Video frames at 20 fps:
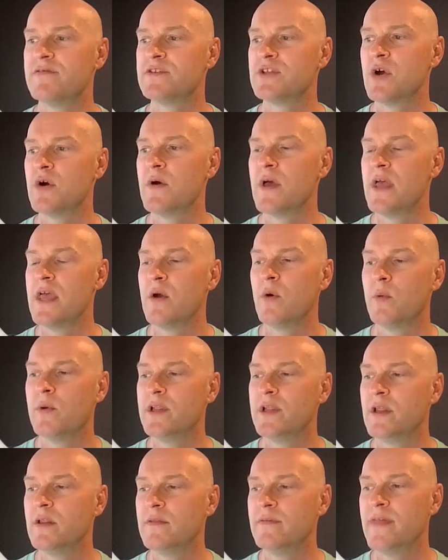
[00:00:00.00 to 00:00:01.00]
So
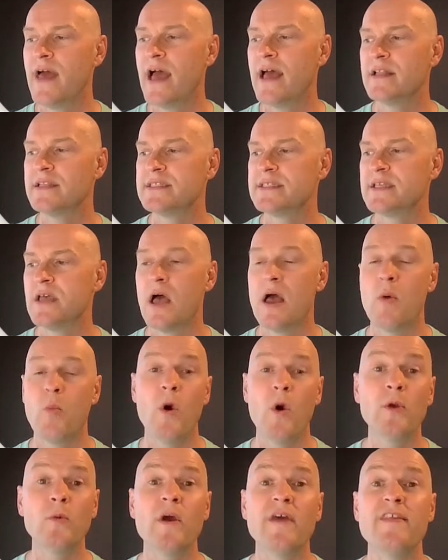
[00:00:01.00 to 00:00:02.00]
that's
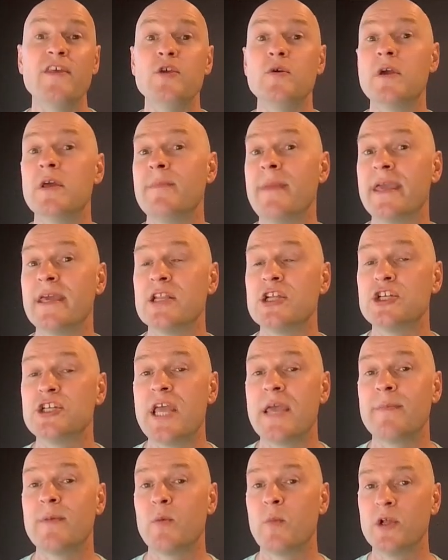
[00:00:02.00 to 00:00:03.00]
one way that you can make it a
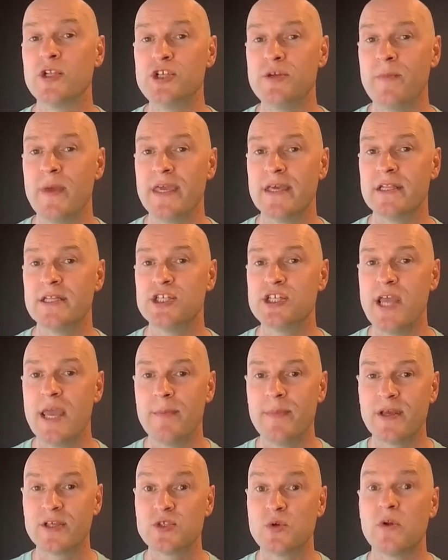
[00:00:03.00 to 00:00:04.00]
shape. And once you make it a
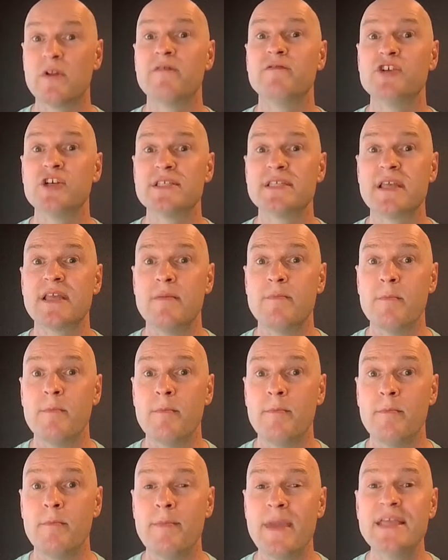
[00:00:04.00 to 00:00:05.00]
shape, it sort of just
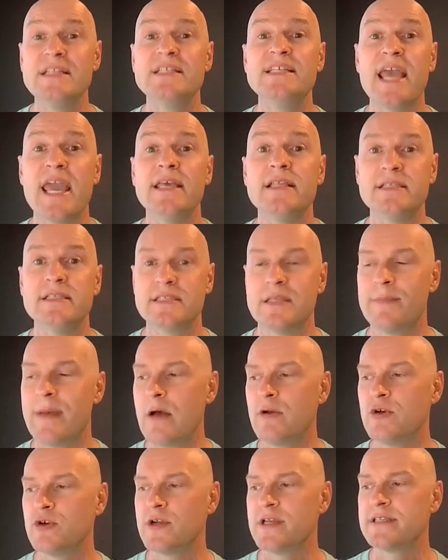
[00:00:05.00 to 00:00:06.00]
maintains the
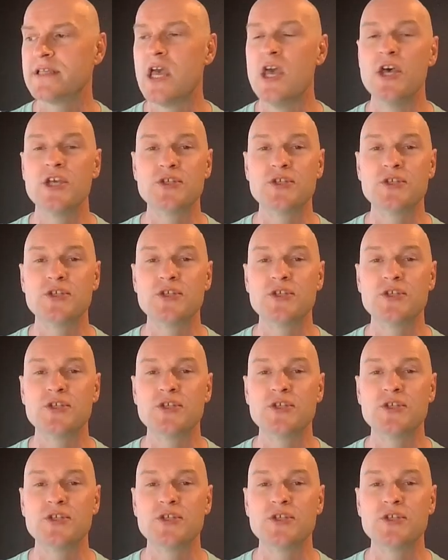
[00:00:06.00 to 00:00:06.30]
boundaries.